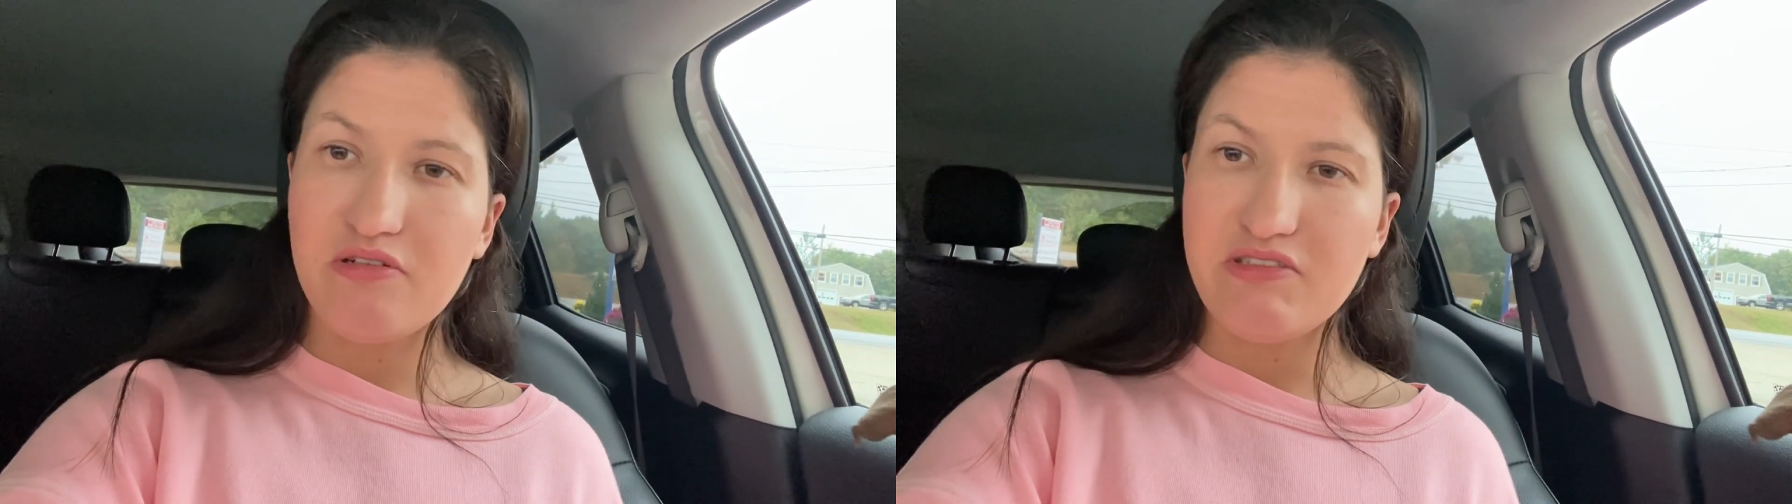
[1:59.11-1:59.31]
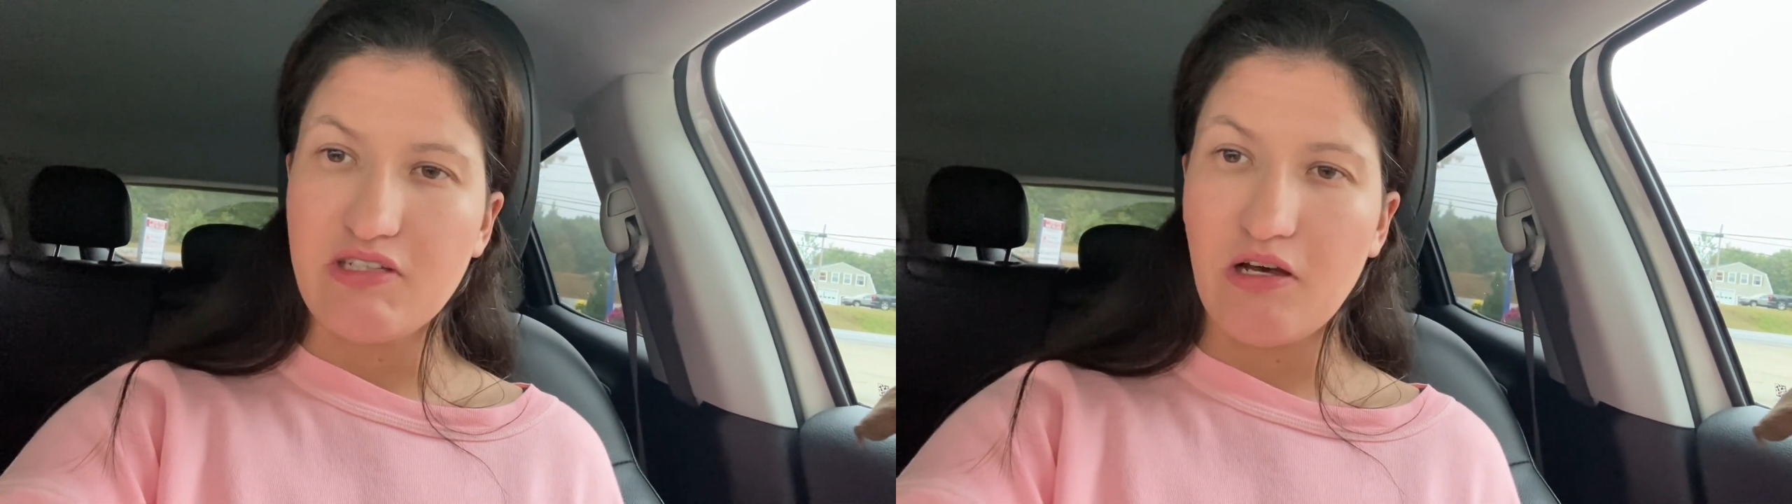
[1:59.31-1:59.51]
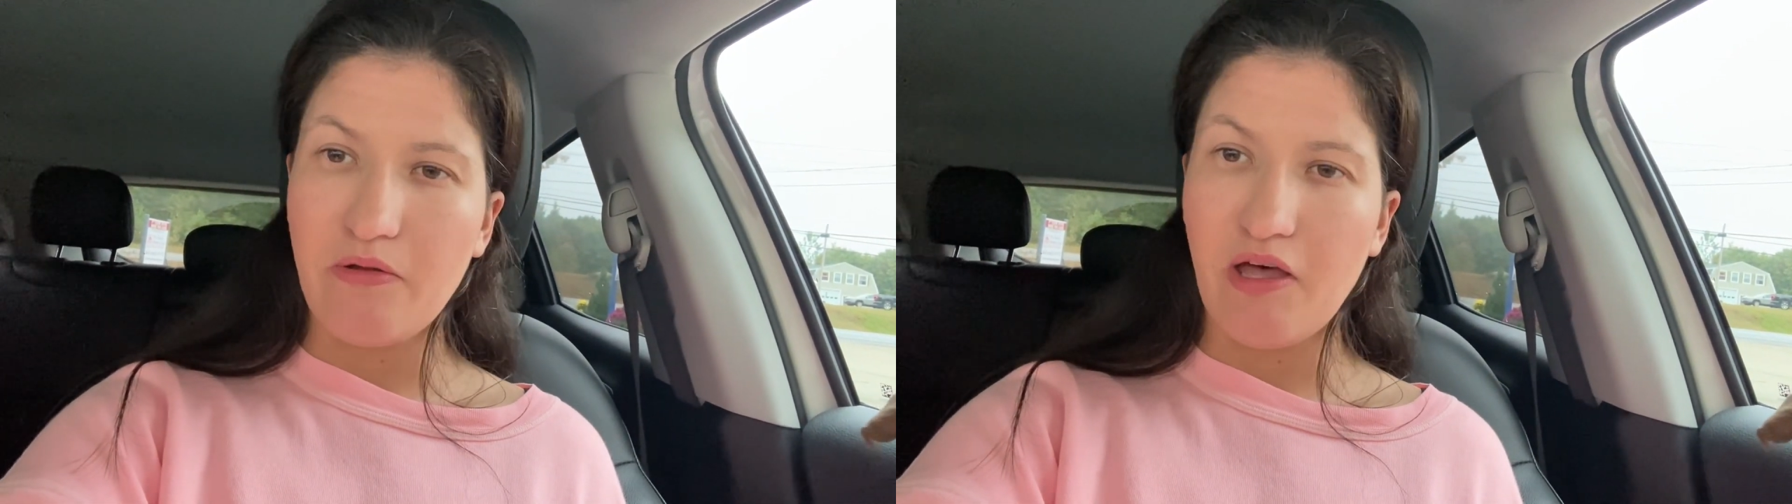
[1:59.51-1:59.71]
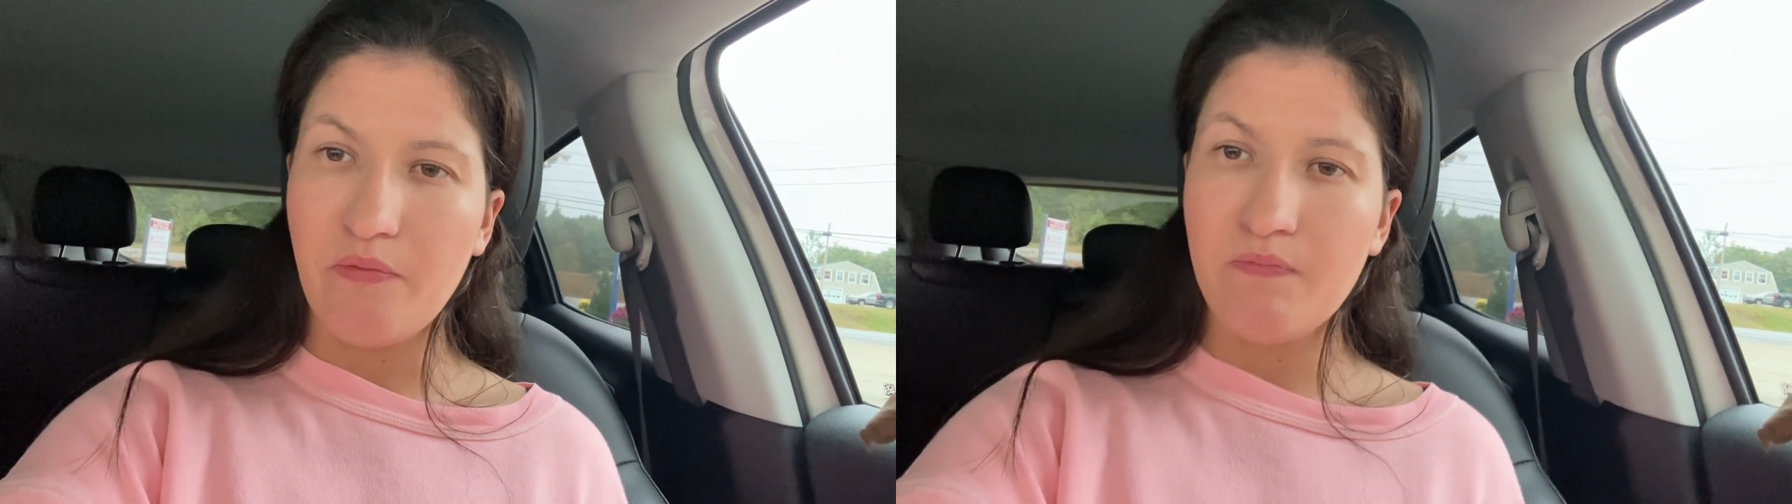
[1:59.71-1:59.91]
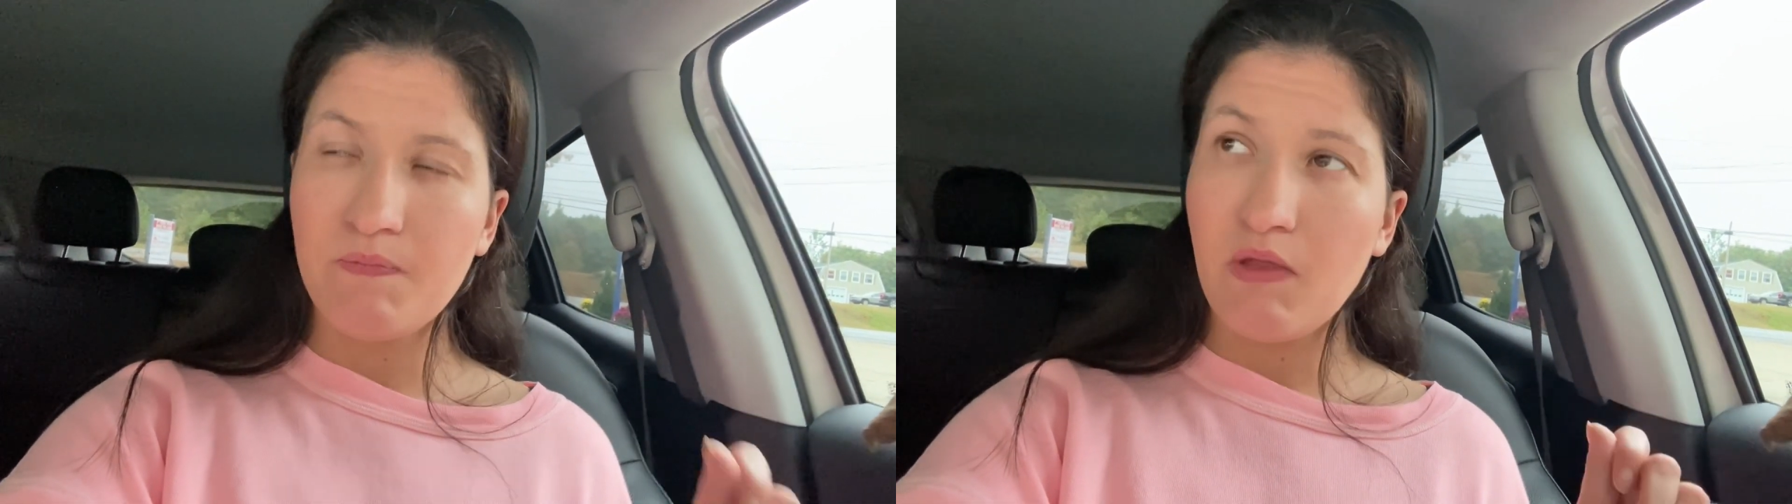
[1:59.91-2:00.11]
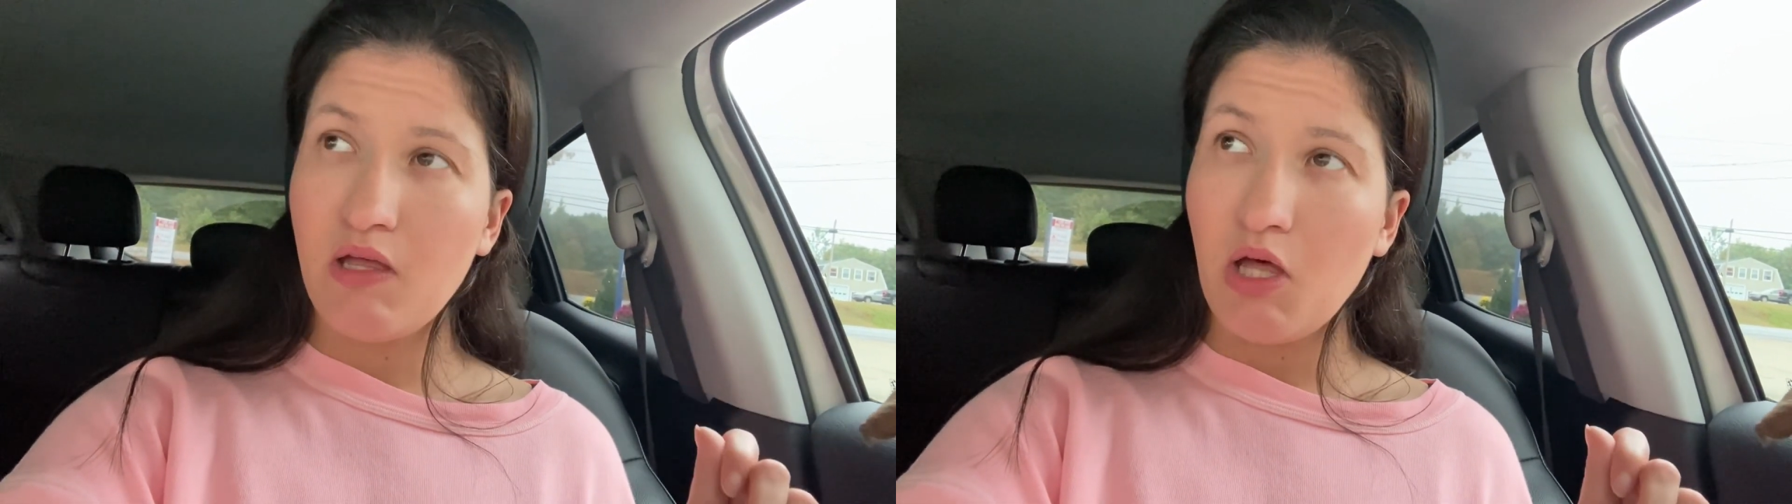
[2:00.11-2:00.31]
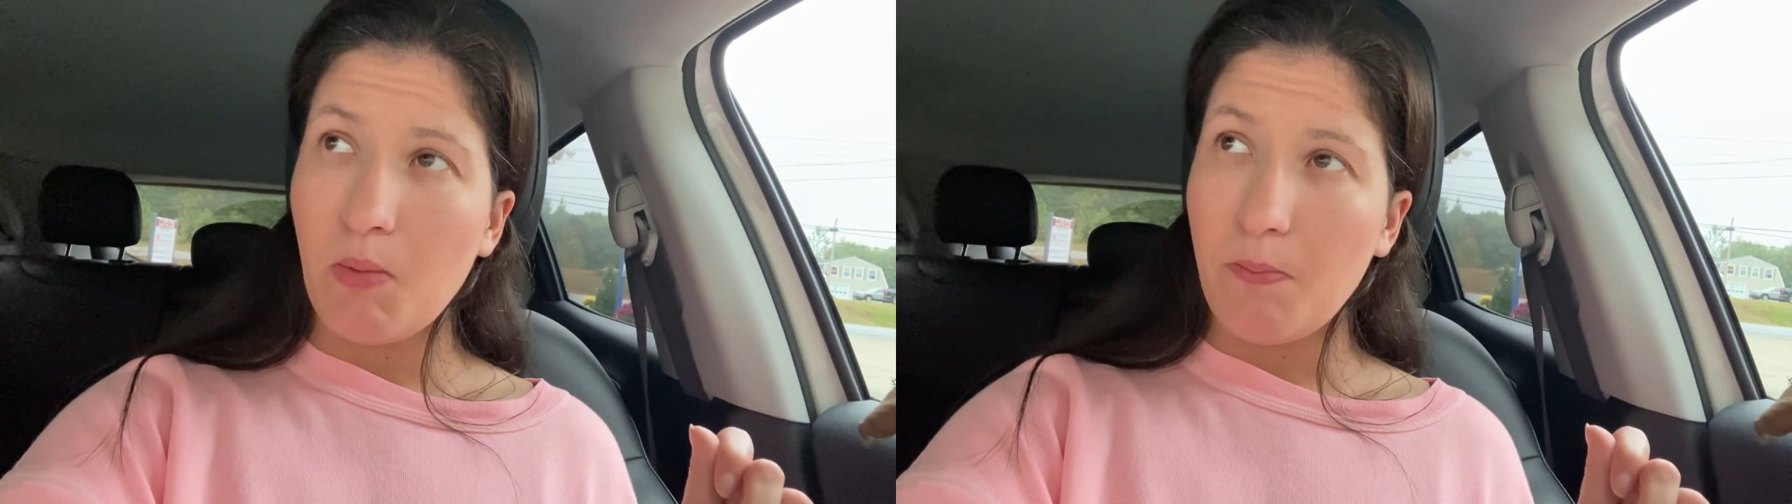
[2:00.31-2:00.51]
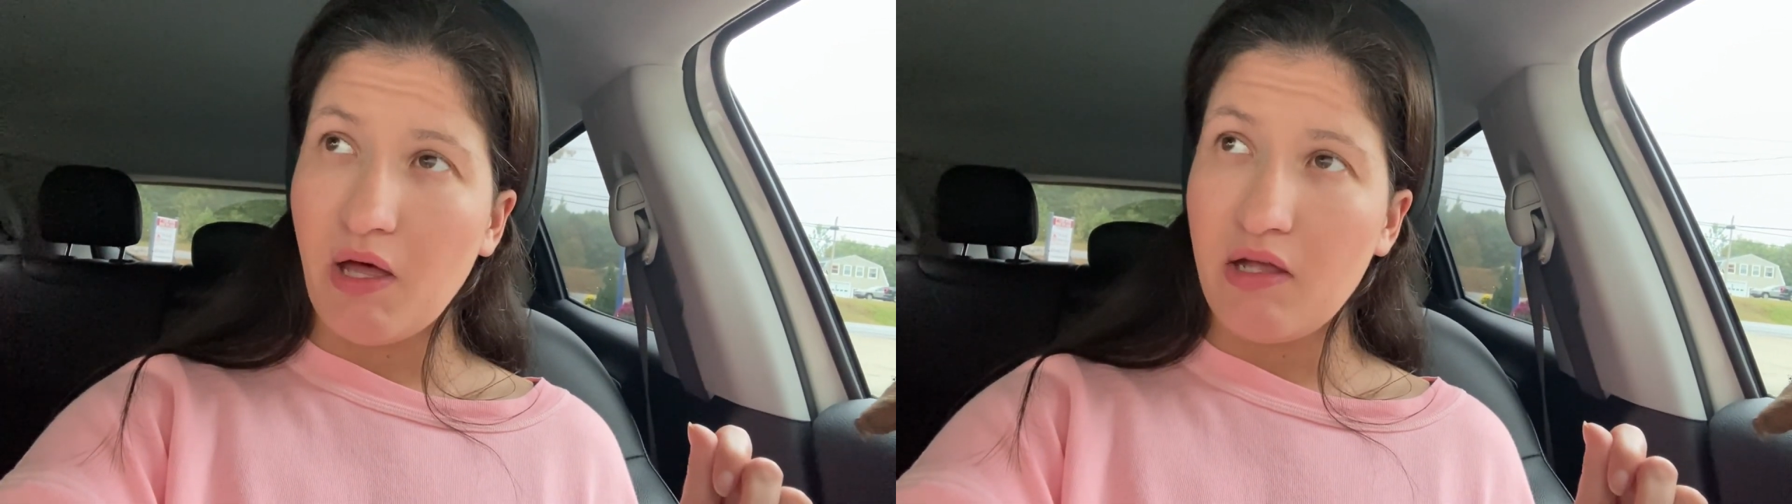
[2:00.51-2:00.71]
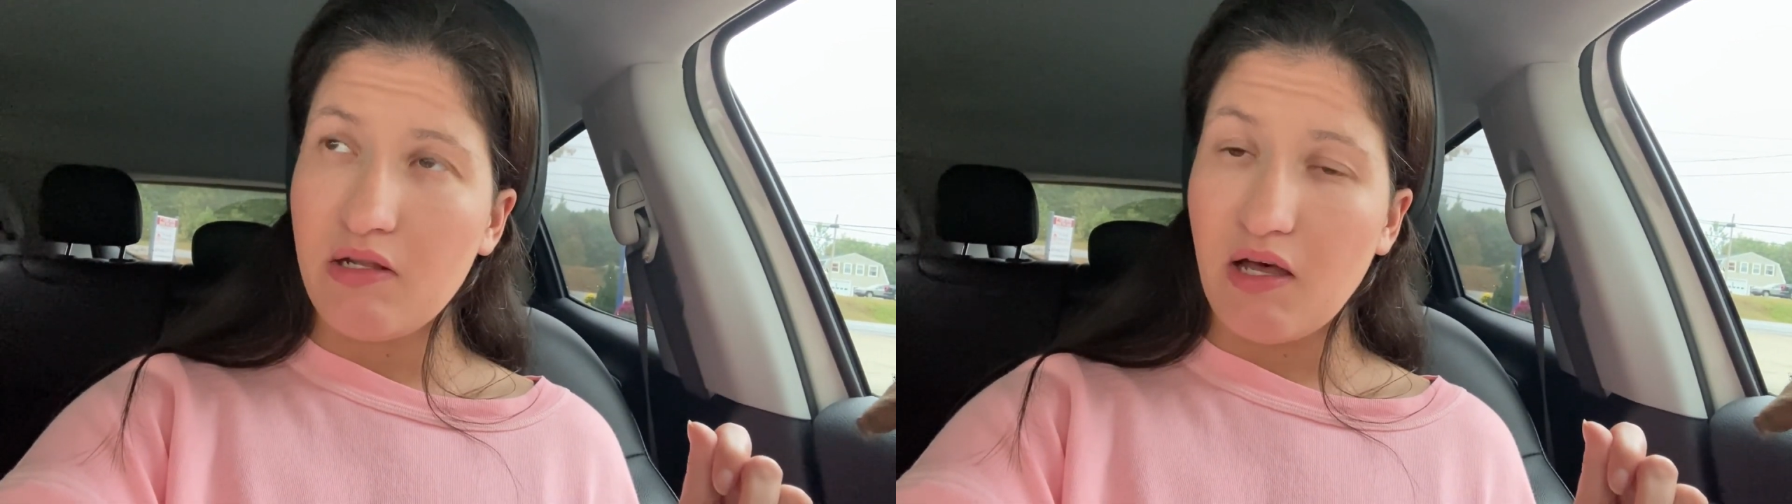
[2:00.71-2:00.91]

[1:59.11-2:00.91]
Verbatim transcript: So yeah, but